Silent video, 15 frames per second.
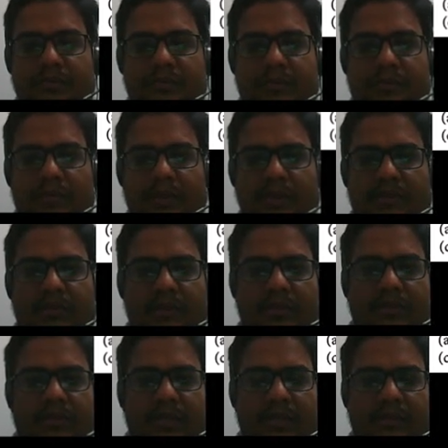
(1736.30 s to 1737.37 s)
So x
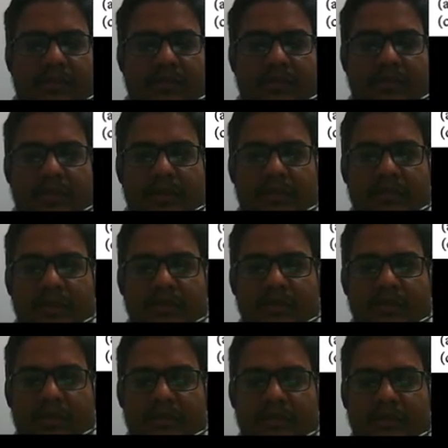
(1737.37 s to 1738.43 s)
square is 1, so
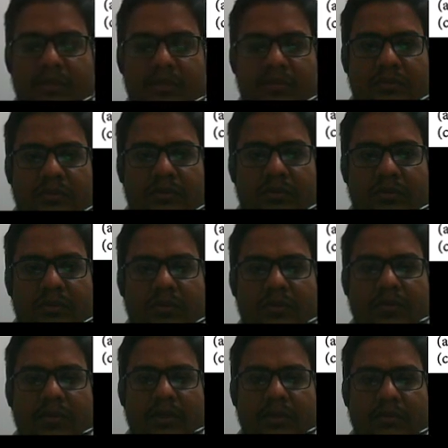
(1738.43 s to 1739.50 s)
x is also equal to
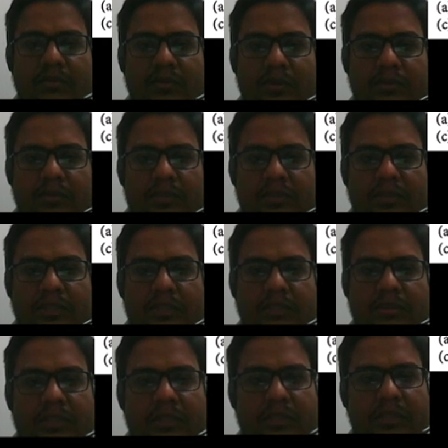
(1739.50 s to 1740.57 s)
1. So option C is
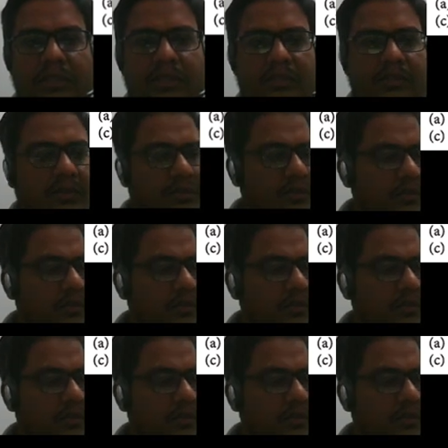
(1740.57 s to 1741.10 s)
the correct answer.